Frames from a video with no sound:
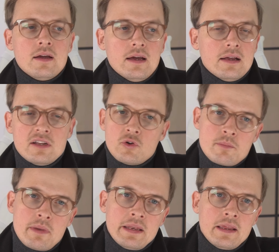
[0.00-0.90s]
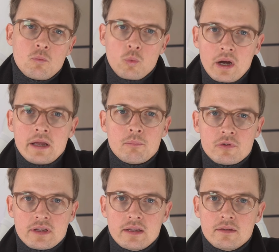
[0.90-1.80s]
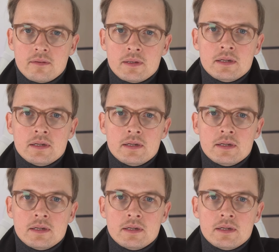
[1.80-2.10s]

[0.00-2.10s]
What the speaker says: the remaining Y%.